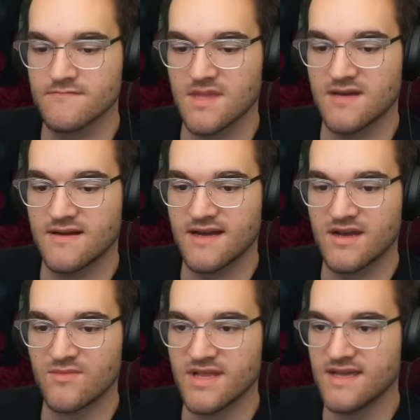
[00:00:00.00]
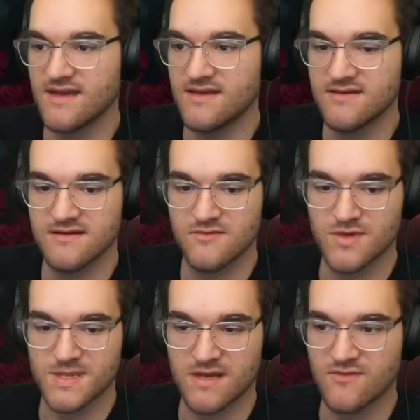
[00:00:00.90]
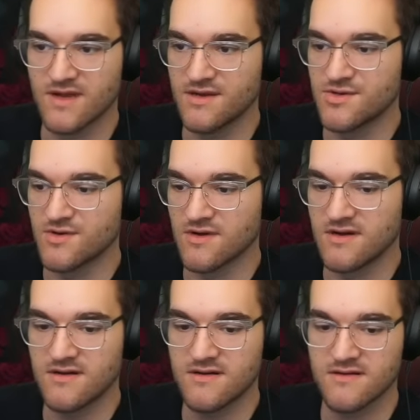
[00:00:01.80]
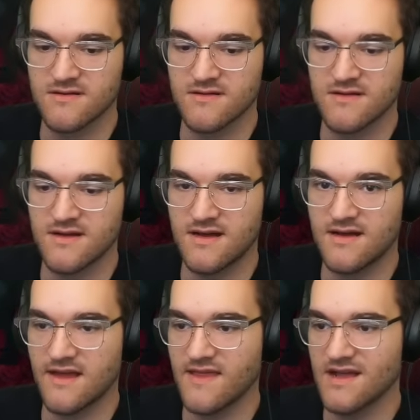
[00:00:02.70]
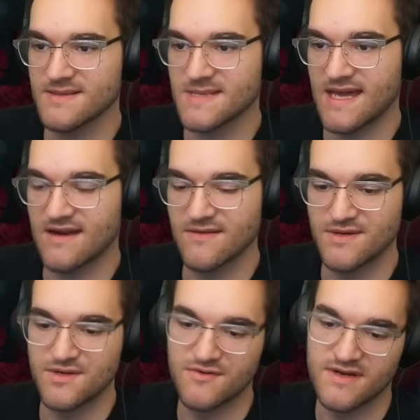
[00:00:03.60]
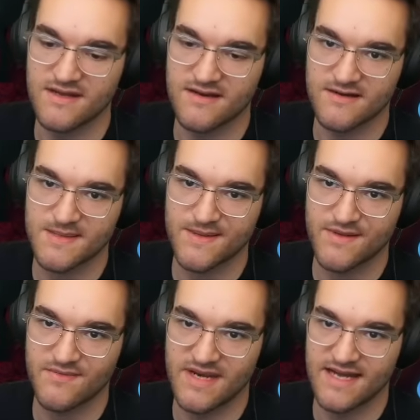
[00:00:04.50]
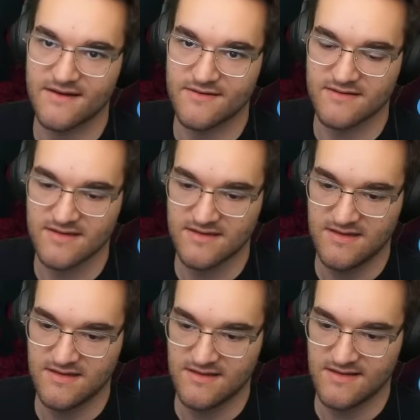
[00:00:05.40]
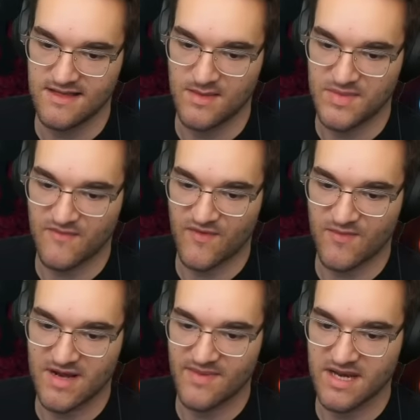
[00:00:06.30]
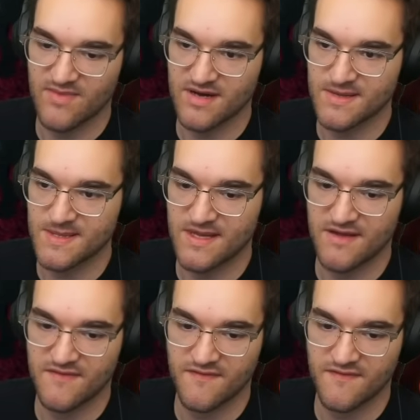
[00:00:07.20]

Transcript: Hired Blade was a great draw. I think I'll scatter the Druid here, slow them down, keep them from ramping into bigger stuff